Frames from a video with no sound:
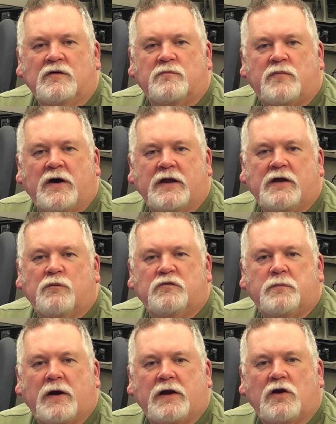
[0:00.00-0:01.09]
but he was
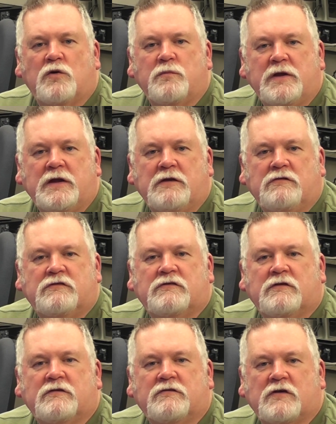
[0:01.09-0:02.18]
by no
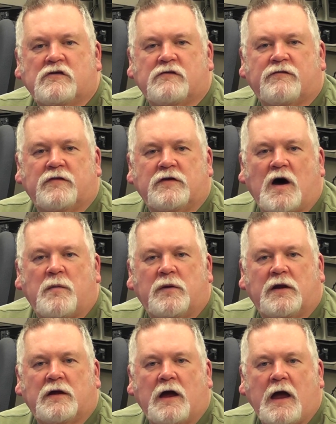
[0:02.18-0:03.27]
means such a
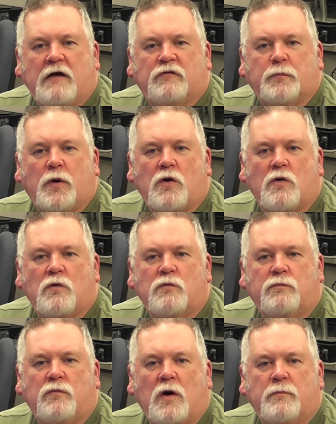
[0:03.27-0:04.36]
phenomena as Poe
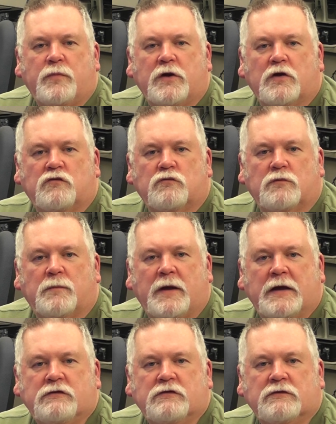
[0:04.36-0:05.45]
appeared to
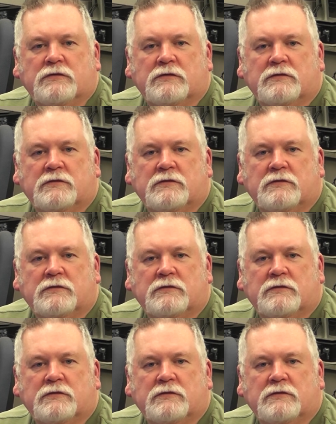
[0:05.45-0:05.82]
imagine.